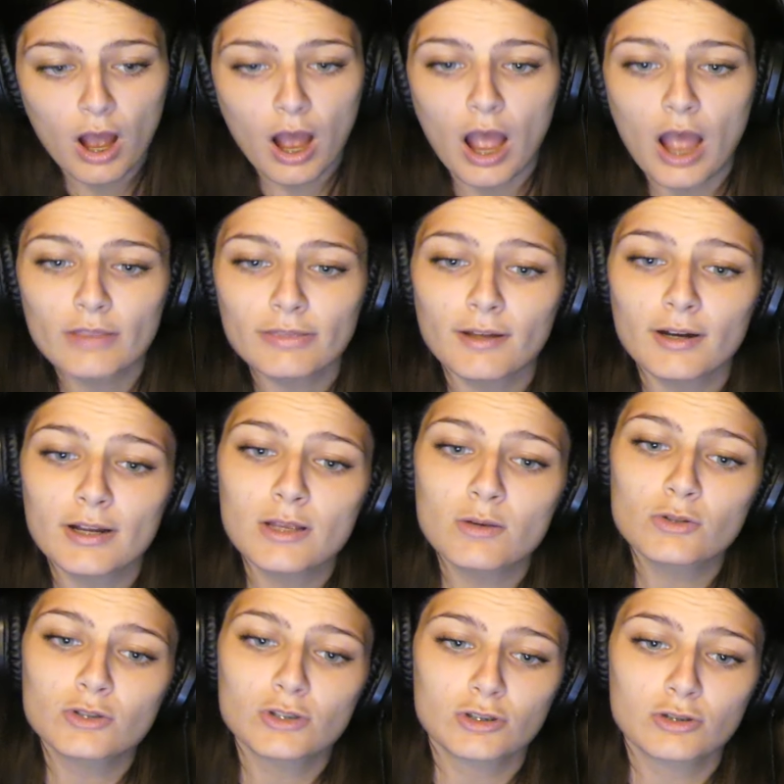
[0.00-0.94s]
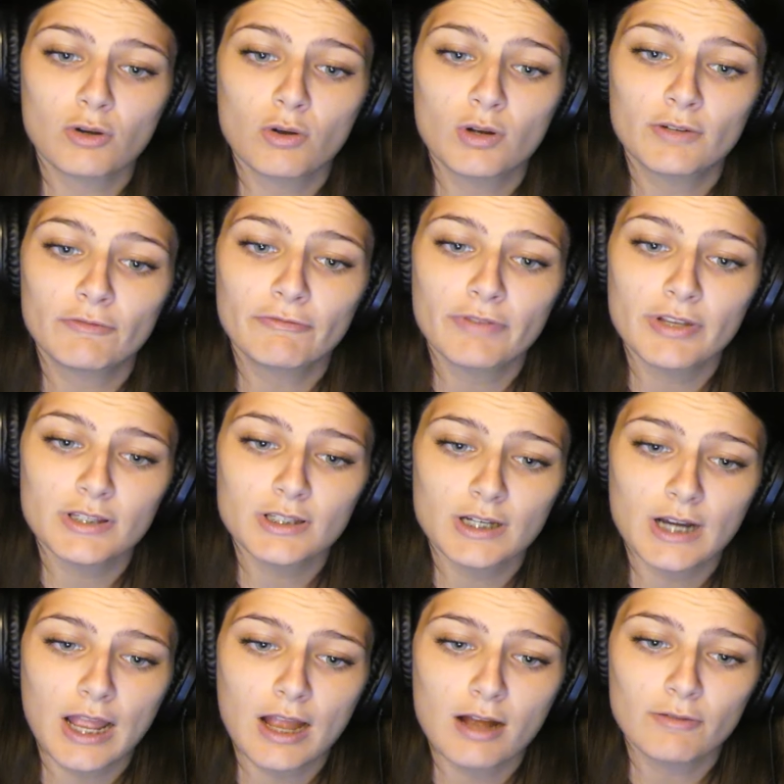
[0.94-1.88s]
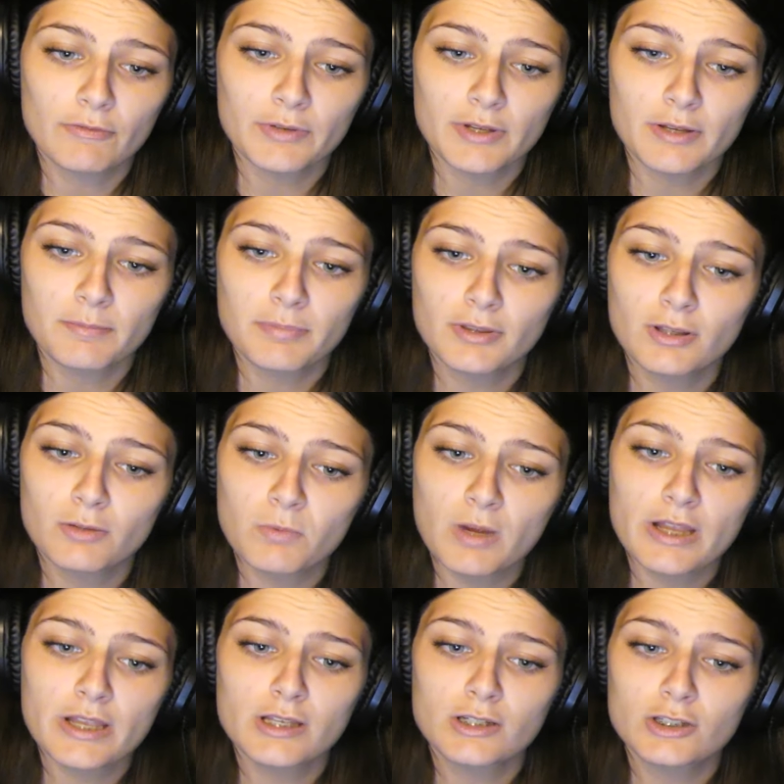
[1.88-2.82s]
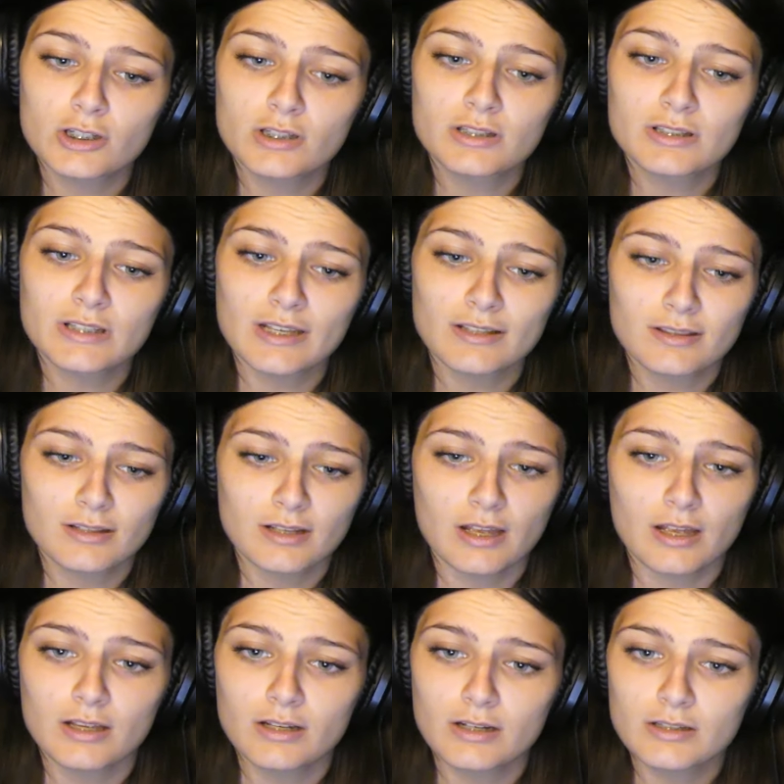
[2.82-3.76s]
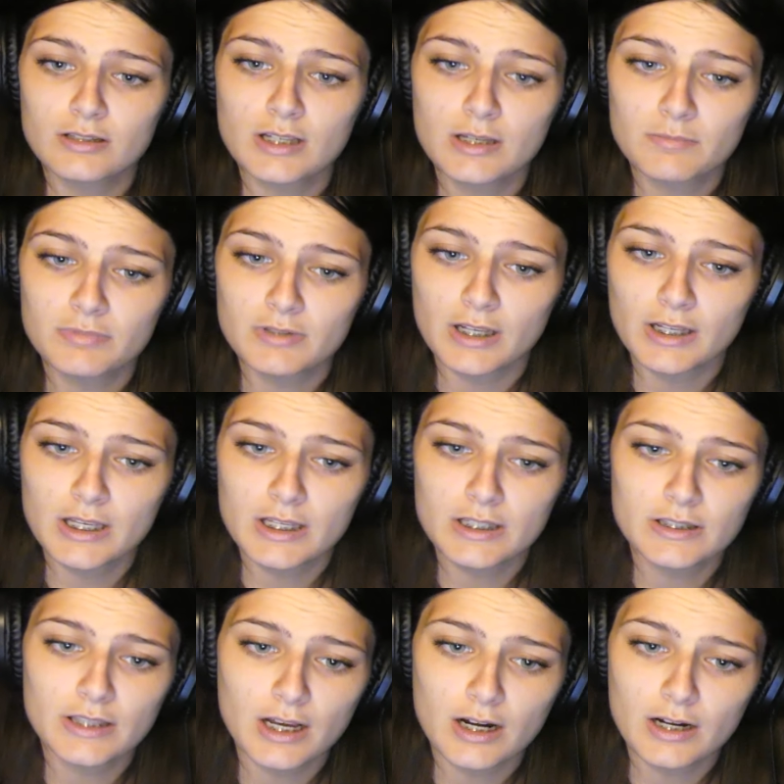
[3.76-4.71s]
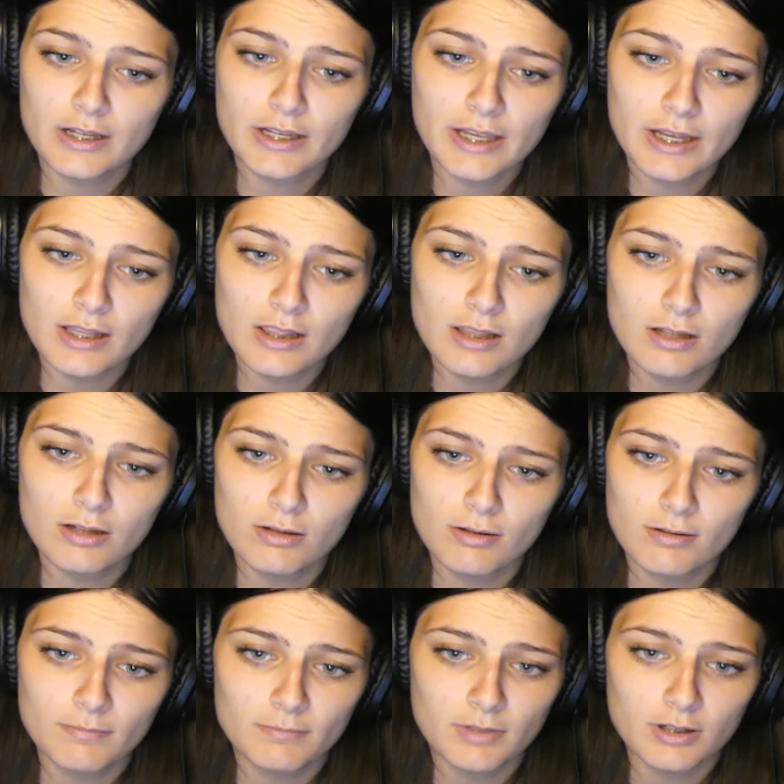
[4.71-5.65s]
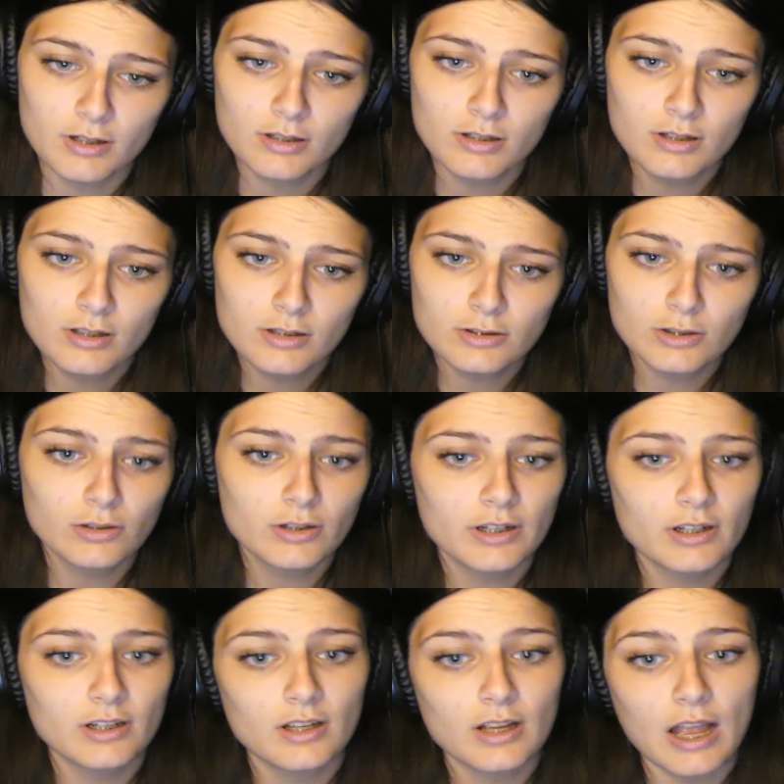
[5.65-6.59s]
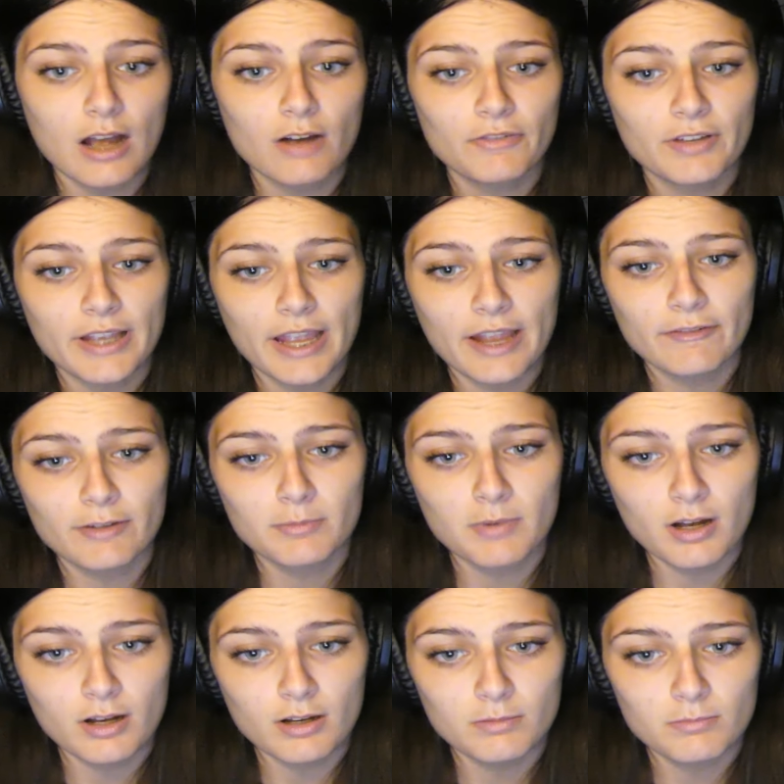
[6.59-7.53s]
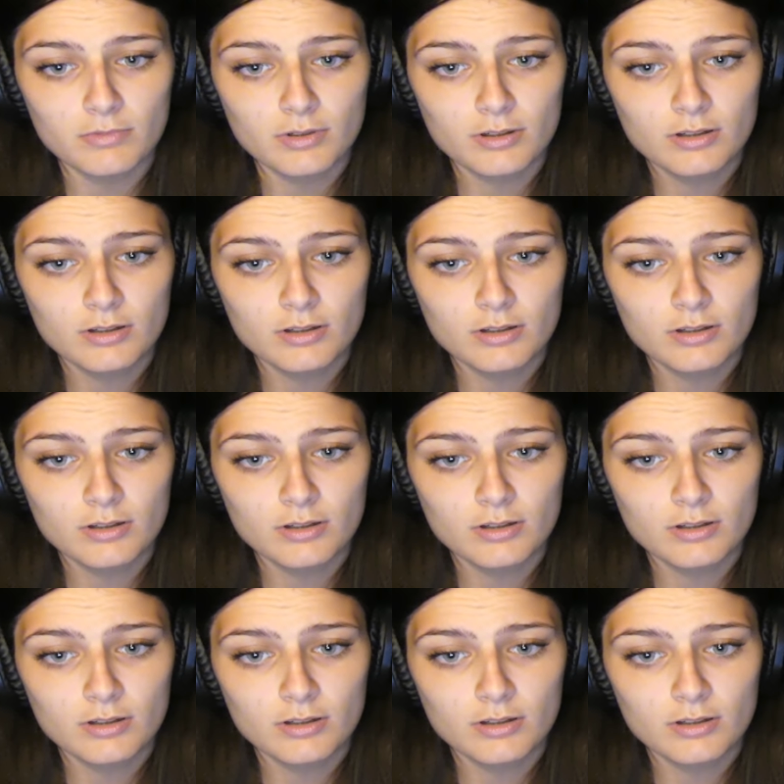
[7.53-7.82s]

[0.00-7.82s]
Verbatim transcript: I thought he was just going to visit Alfie, but the way he just said that, it seems like he's there to kill him. So Alfie gave him up?